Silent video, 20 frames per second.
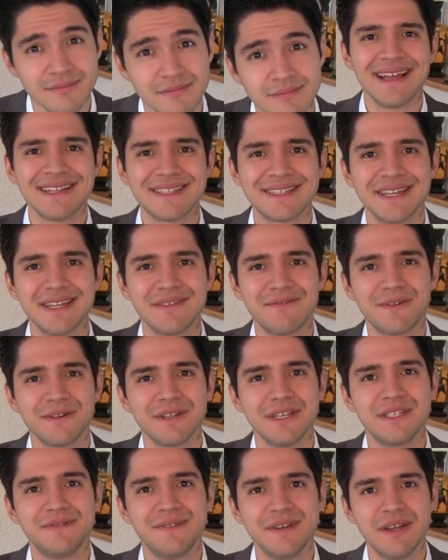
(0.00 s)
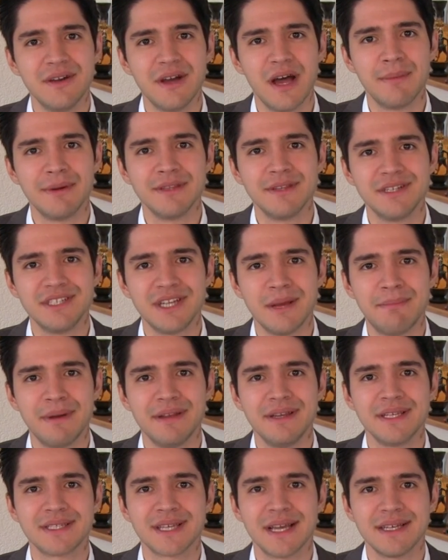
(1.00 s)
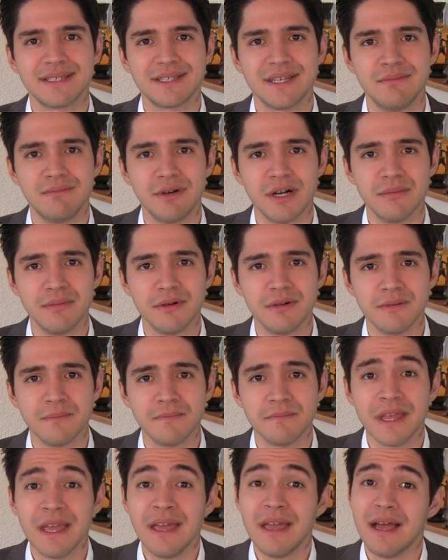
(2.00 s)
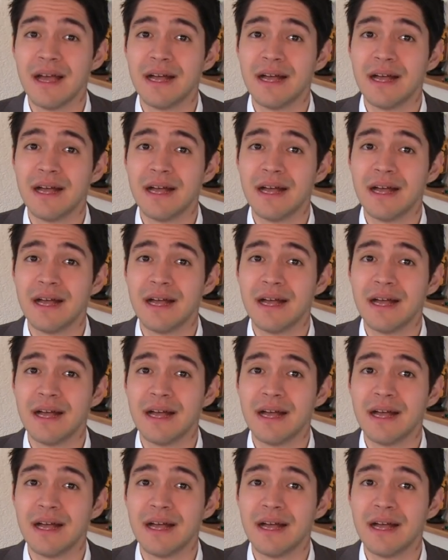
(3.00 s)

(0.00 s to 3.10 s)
That's it for this video about the Japanese asset bubble.